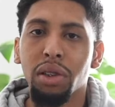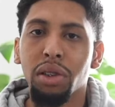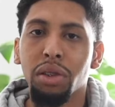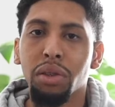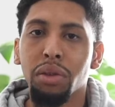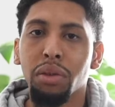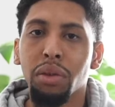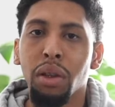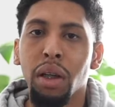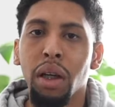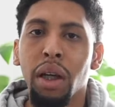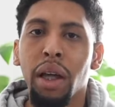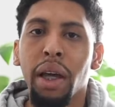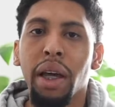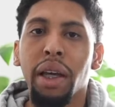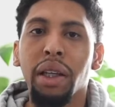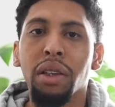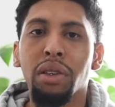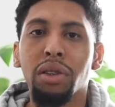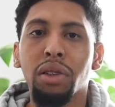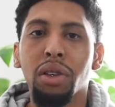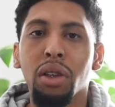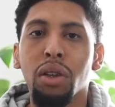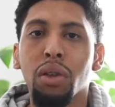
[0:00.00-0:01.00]
shoe.
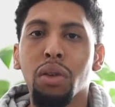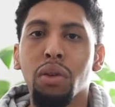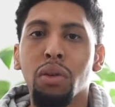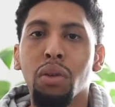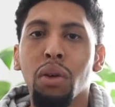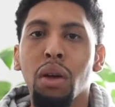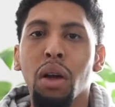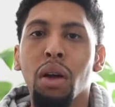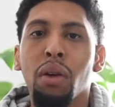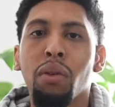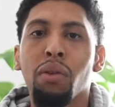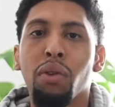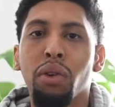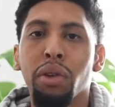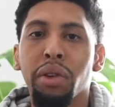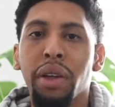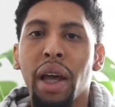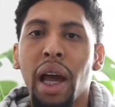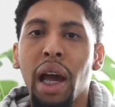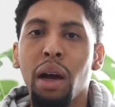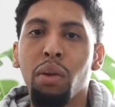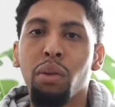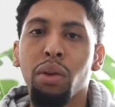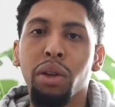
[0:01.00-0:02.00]
And so for
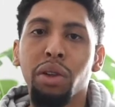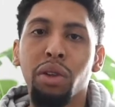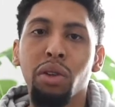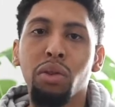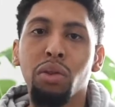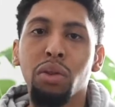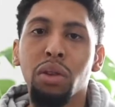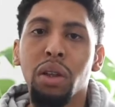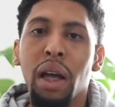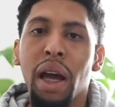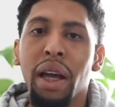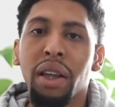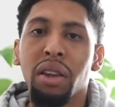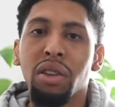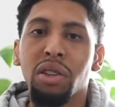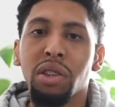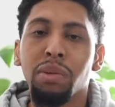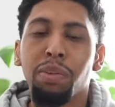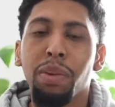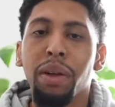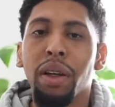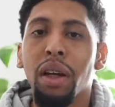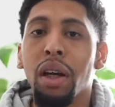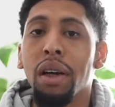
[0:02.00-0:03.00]
that one, you will have to
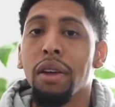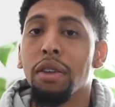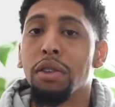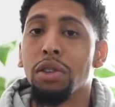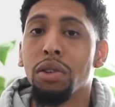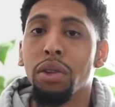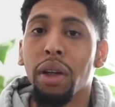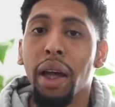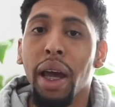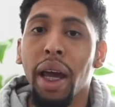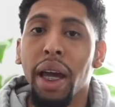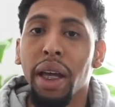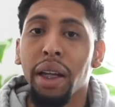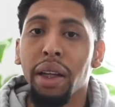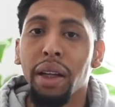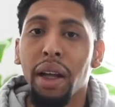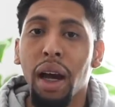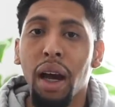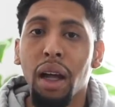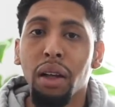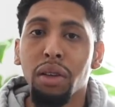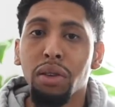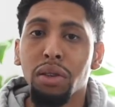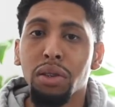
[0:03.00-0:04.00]
spend
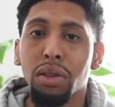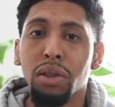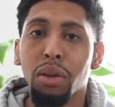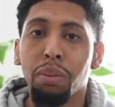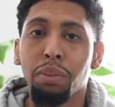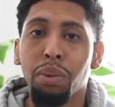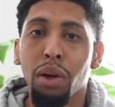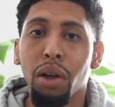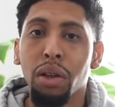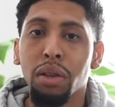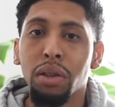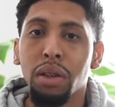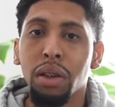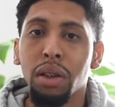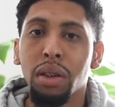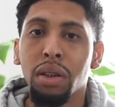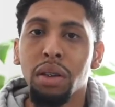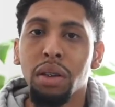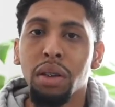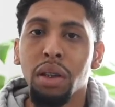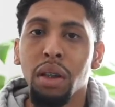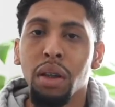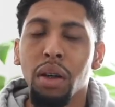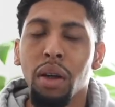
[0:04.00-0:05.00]
$180 to
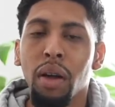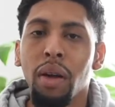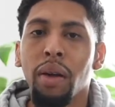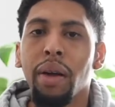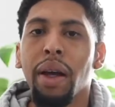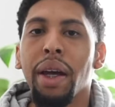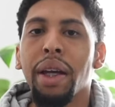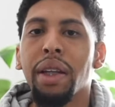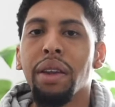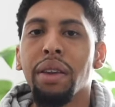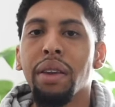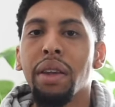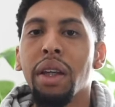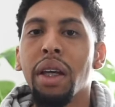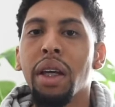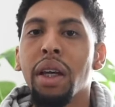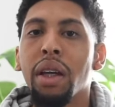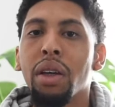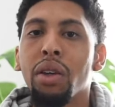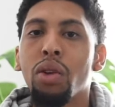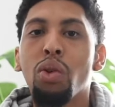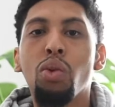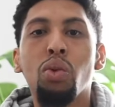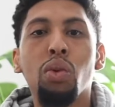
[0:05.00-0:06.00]
purchase, and
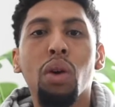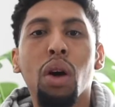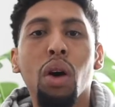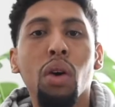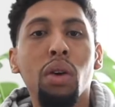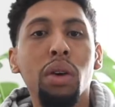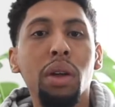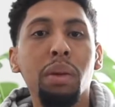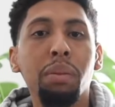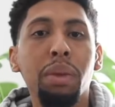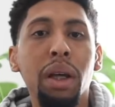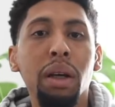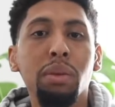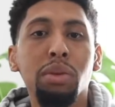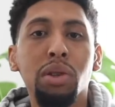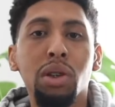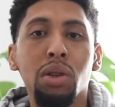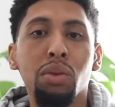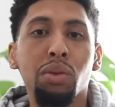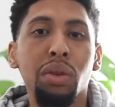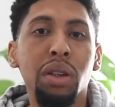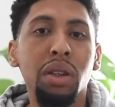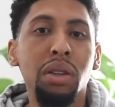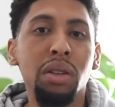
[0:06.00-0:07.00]
then you will only be able
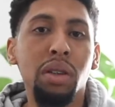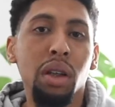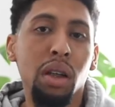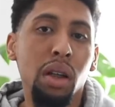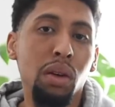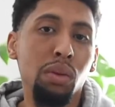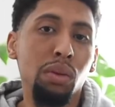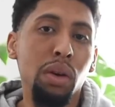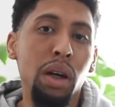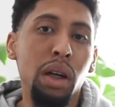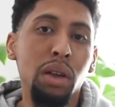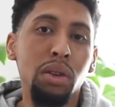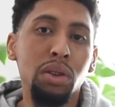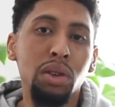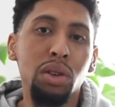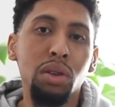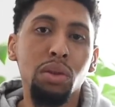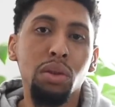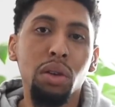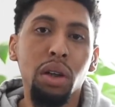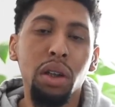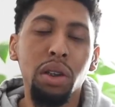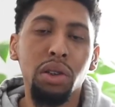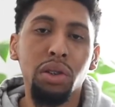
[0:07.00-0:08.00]
to resell around
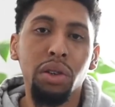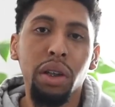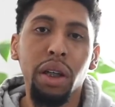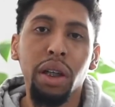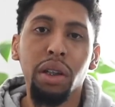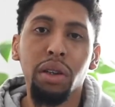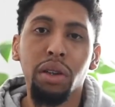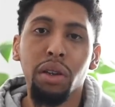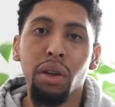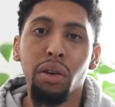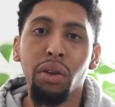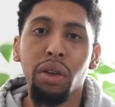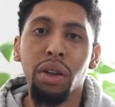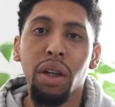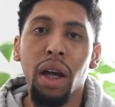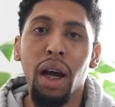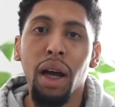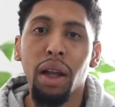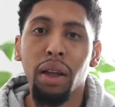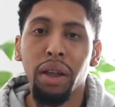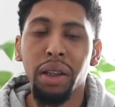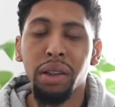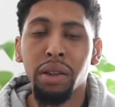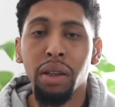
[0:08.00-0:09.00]

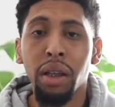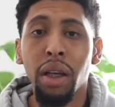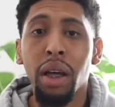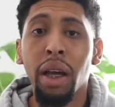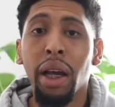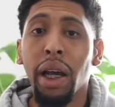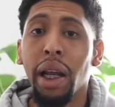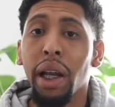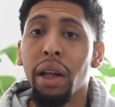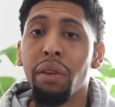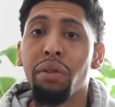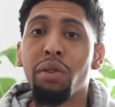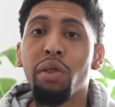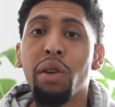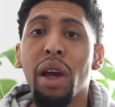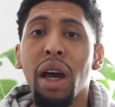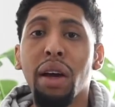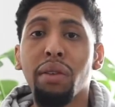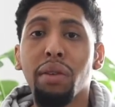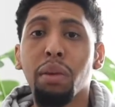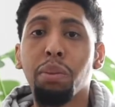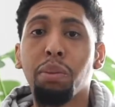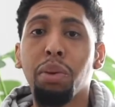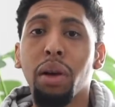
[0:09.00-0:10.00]
$230. And if you
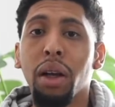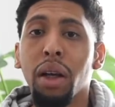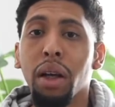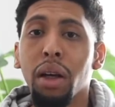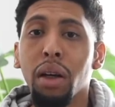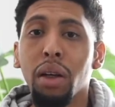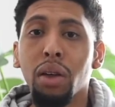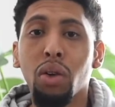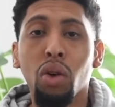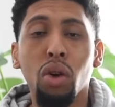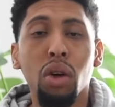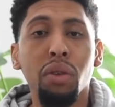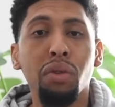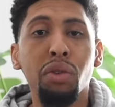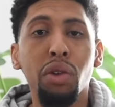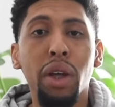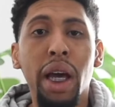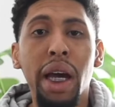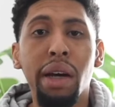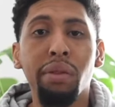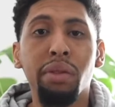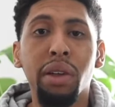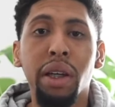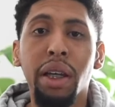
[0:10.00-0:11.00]
have a plug or if you
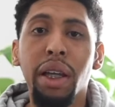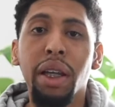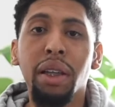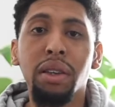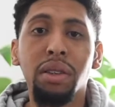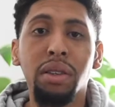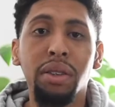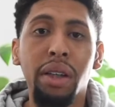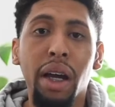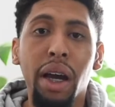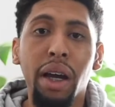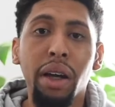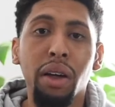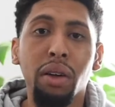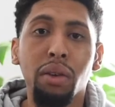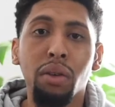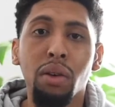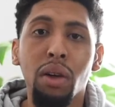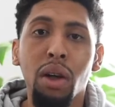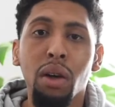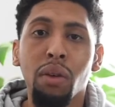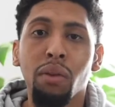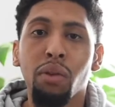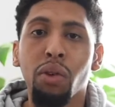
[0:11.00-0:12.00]
have an insider
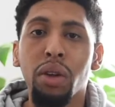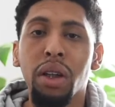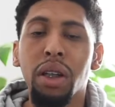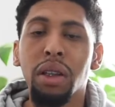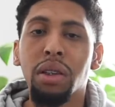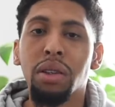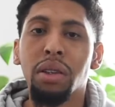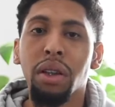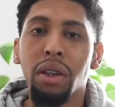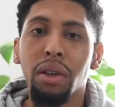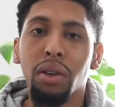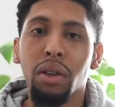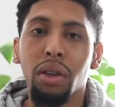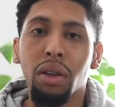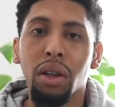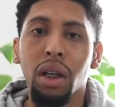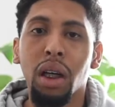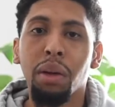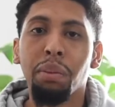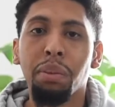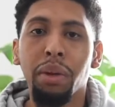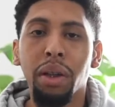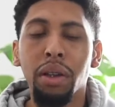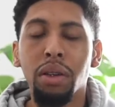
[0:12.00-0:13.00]
for these sneaker
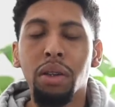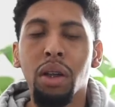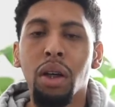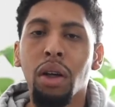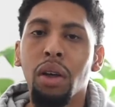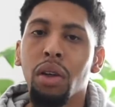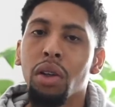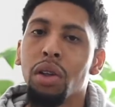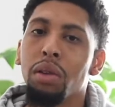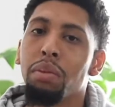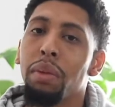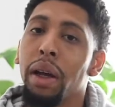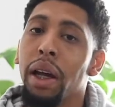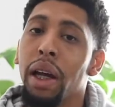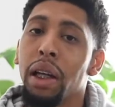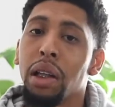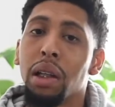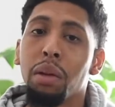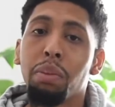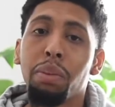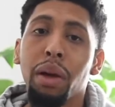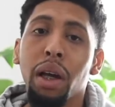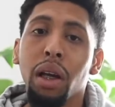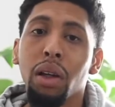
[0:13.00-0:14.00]
companies, you may
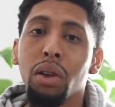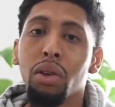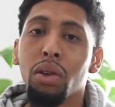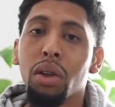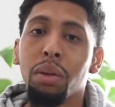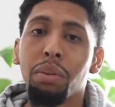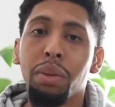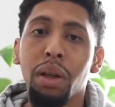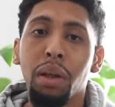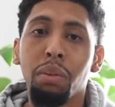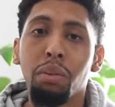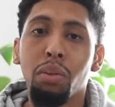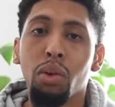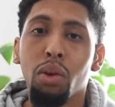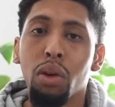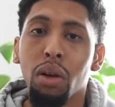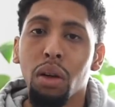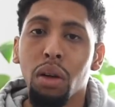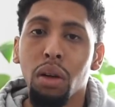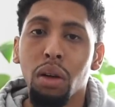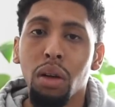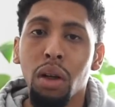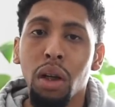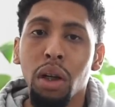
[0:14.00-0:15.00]
have to pay a little bit
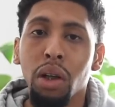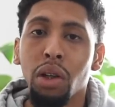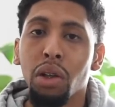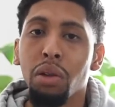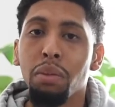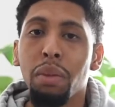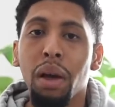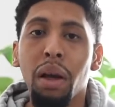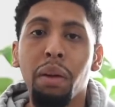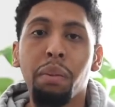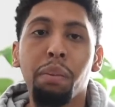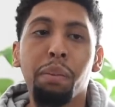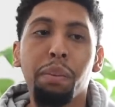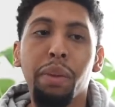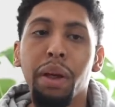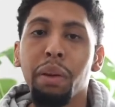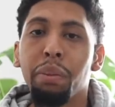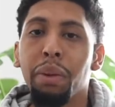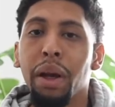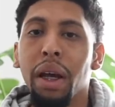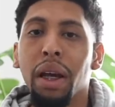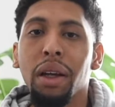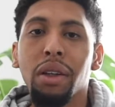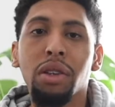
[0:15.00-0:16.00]
more. You may
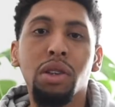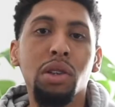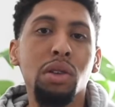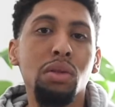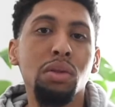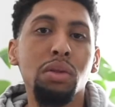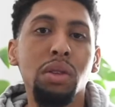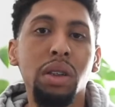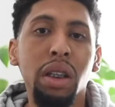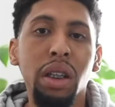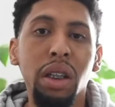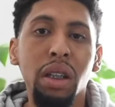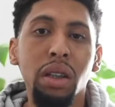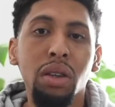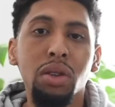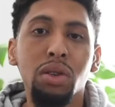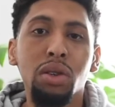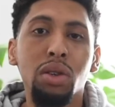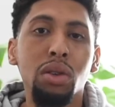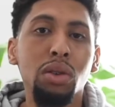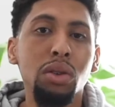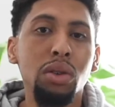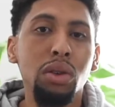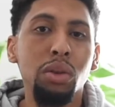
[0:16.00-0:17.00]
be paying
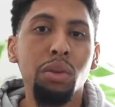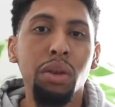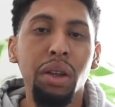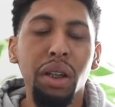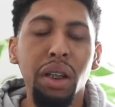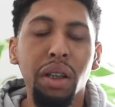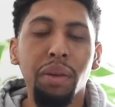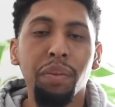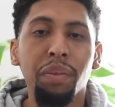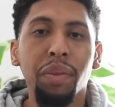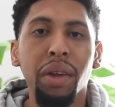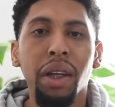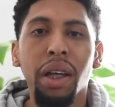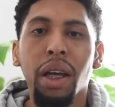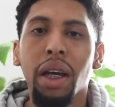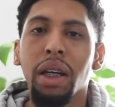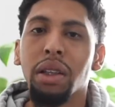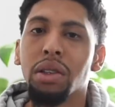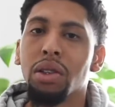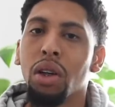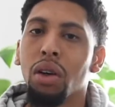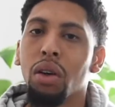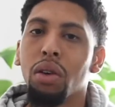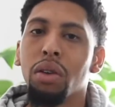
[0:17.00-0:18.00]
$210, $220,
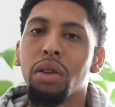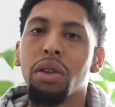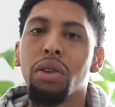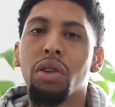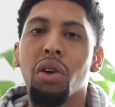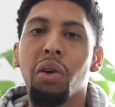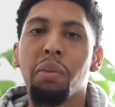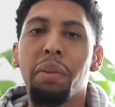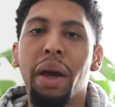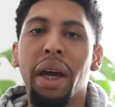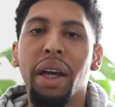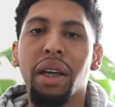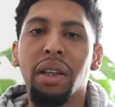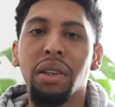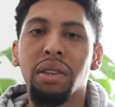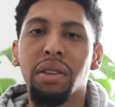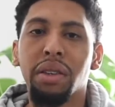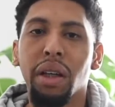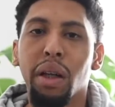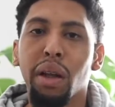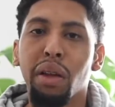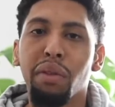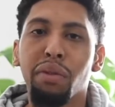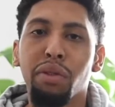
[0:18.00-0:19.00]
and to only go back and
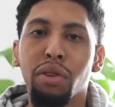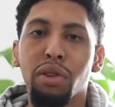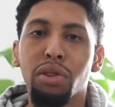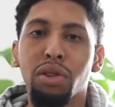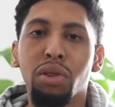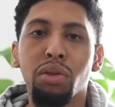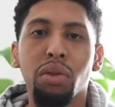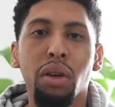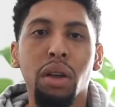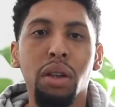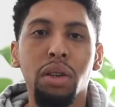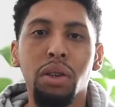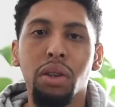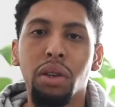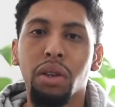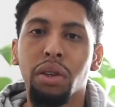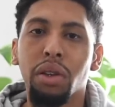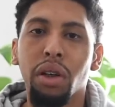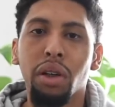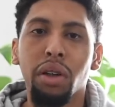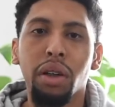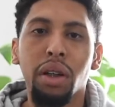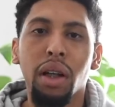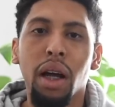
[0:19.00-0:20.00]
sell it for
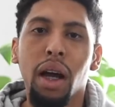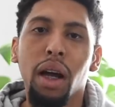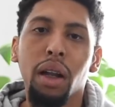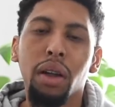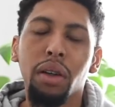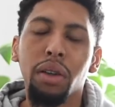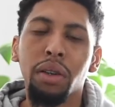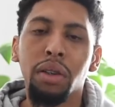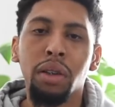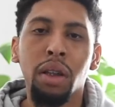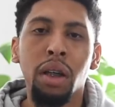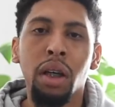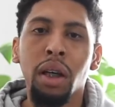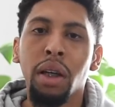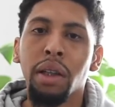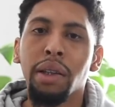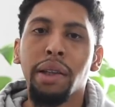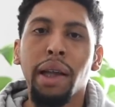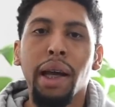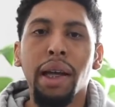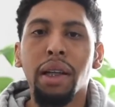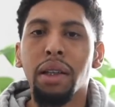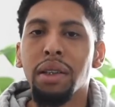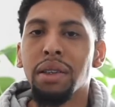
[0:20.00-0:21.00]
$230,
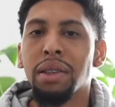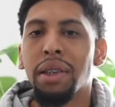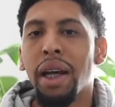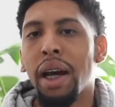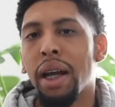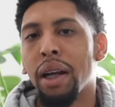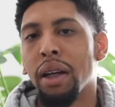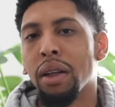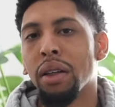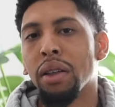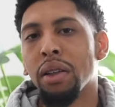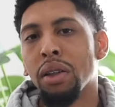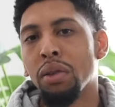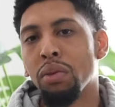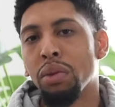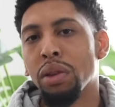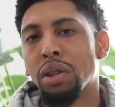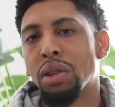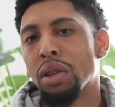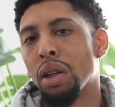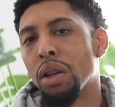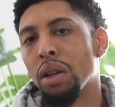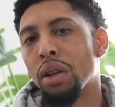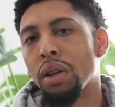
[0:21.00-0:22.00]
that is not a good
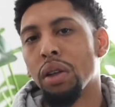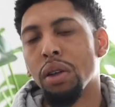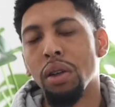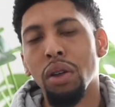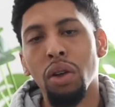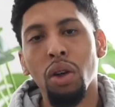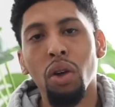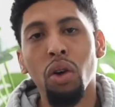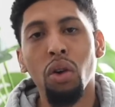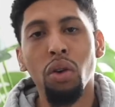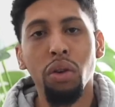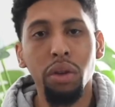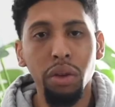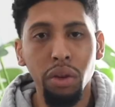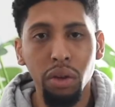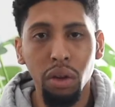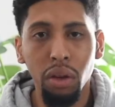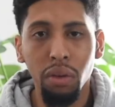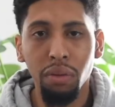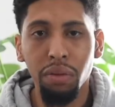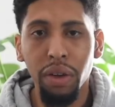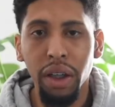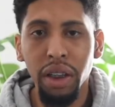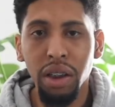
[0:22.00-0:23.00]
return on
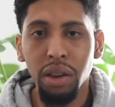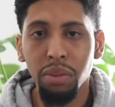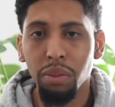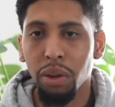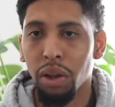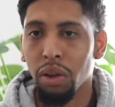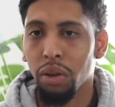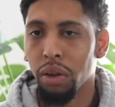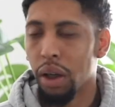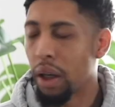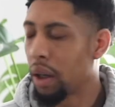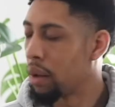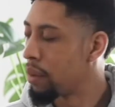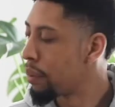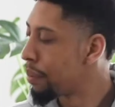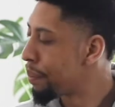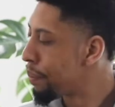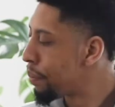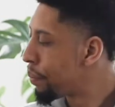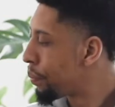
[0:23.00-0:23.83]
your investment, okay?